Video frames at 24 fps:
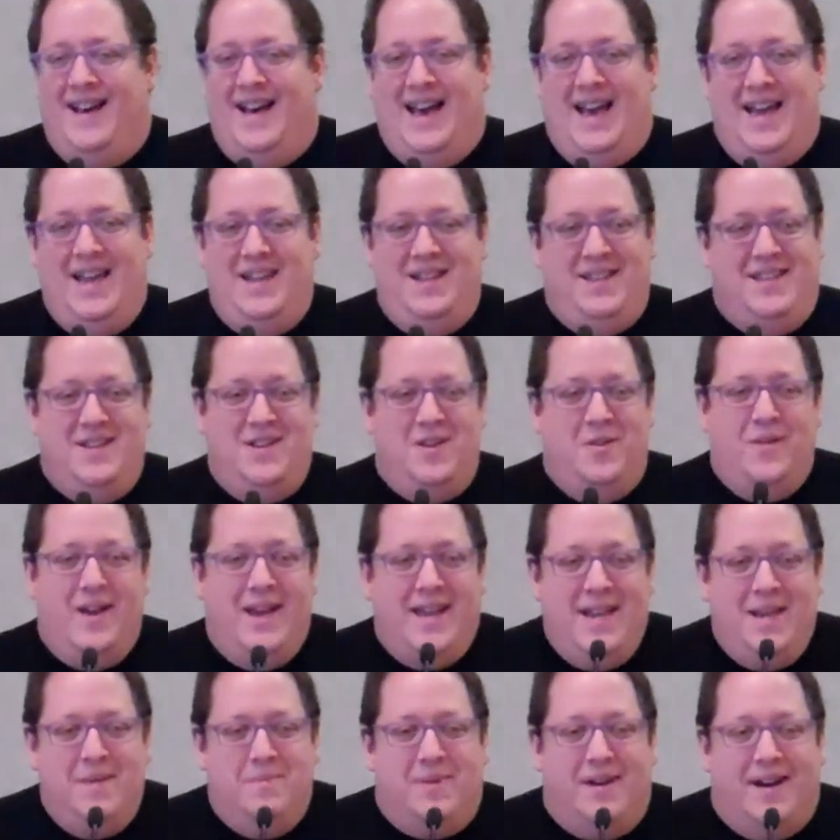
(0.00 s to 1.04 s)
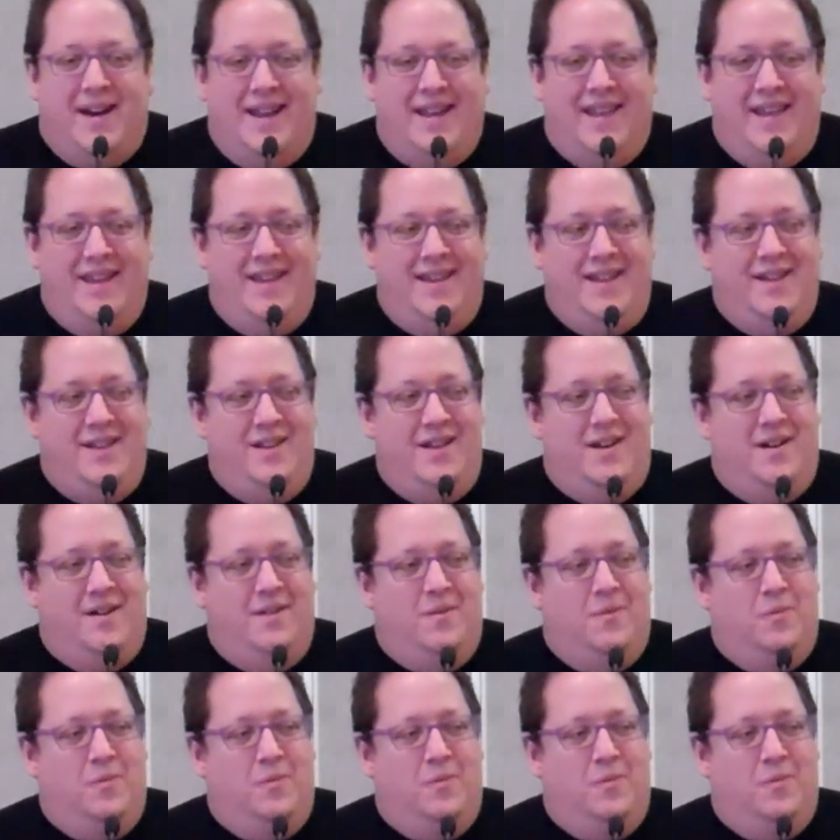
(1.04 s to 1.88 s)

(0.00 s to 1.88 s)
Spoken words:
I didn't know anybody. You know,